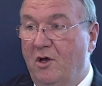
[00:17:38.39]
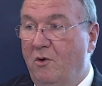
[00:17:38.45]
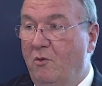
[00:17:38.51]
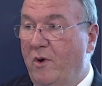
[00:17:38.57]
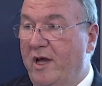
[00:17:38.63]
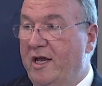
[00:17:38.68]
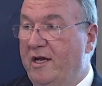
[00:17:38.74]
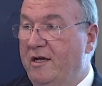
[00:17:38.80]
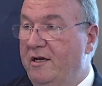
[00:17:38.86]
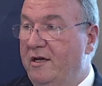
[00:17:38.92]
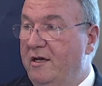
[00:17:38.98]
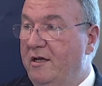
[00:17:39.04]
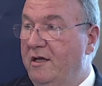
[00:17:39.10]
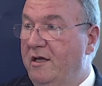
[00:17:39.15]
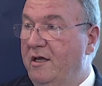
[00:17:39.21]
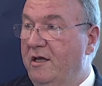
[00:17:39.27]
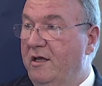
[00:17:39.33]
when
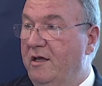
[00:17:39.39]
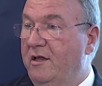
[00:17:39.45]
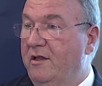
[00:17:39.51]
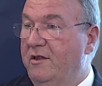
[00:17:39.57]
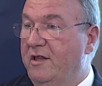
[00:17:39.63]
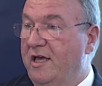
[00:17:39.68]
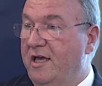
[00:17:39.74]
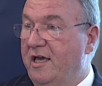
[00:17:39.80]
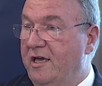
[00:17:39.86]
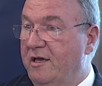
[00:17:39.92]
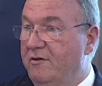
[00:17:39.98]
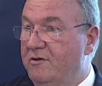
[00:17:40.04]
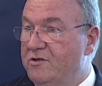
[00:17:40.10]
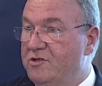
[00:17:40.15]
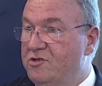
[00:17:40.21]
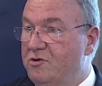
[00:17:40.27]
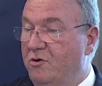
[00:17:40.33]
they're
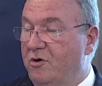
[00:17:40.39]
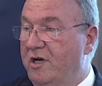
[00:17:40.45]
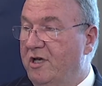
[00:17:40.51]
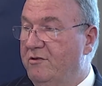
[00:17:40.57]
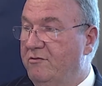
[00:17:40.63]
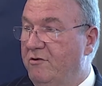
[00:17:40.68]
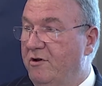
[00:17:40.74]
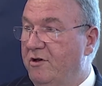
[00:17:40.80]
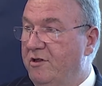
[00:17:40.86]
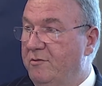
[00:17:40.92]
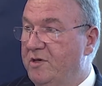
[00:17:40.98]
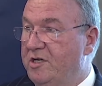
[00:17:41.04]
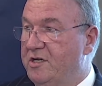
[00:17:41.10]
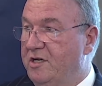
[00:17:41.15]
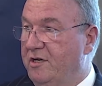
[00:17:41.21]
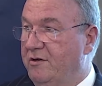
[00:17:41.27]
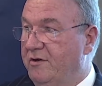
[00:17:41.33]
sorting through the
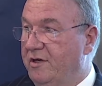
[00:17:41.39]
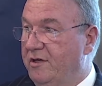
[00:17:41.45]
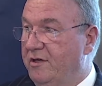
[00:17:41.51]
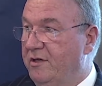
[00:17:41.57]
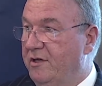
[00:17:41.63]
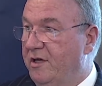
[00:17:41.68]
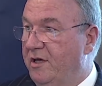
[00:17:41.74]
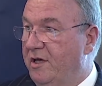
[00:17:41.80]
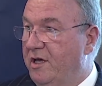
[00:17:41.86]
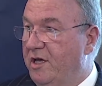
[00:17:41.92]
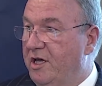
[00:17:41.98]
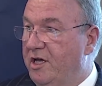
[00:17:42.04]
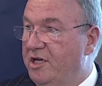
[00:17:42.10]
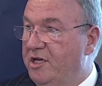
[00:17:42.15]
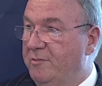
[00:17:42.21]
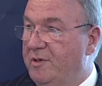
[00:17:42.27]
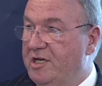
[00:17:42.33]
material
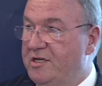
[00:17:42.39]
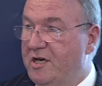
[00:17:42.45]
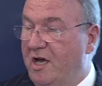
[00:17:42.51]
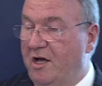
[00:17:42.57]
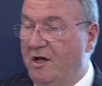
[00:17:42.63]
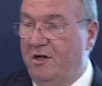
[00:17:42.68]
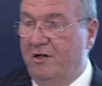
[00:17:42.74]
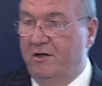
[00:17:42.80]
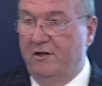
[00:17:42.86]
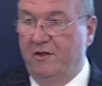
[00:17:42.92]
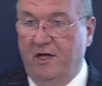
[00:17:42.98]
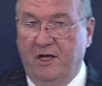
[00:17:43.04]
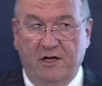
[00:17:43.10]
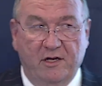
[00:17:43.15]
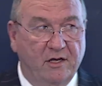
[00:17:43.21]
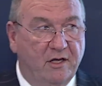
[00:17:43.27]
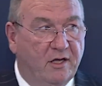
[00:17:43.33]
to be told that